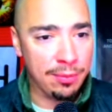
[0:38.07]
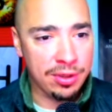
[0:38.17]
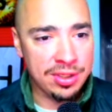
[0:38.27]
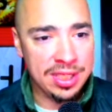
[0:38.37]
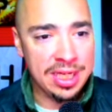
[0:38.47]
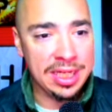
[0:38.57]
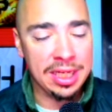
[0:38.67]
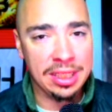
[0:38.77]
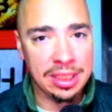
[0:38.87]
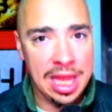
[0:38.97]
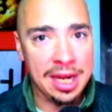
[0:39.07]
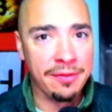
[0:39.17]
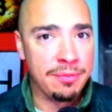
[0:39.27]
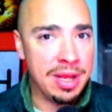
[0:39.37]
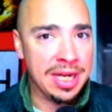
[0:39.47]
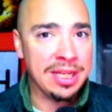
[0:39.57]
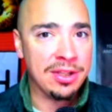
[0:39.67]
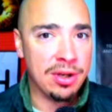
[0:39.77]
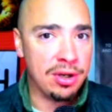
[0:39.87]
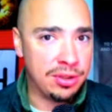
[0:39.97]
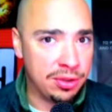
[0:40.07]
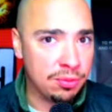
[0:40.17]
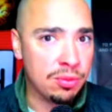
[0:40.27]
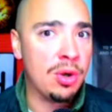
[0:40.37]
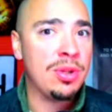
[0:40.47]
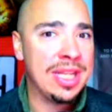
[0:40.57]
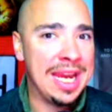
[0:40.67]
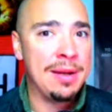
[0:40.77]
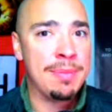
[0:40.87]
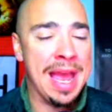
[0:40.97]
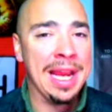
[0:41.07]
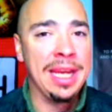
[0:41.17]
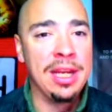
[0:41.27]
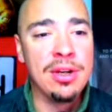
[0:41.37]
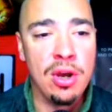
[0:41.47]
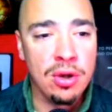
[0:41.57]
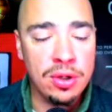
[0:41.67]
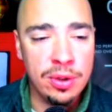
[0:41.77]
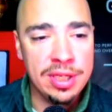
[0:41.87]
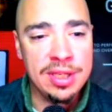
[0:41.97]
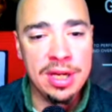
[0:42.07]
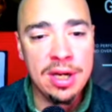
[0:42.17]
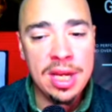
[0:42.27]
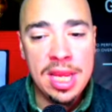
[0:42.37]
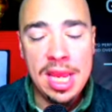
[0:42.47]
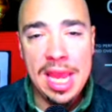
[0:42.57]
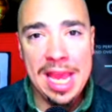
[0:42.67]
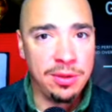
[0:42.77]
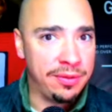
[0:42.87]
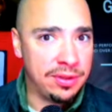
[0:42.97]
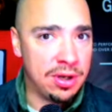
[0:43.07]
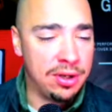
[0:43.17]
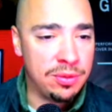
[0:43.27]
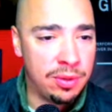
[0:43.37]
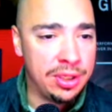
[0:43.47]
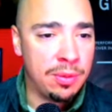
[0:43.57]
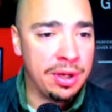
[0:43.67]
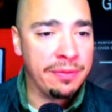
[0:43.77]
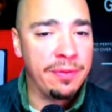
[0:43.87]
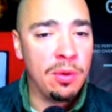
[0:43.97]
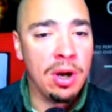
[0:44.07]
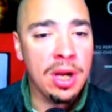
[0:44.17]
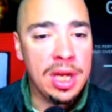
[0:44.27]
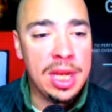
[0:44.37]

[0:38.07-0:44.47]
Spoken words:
We're seeing a lot of money start to rotate back into altcoins here as we've started 2024.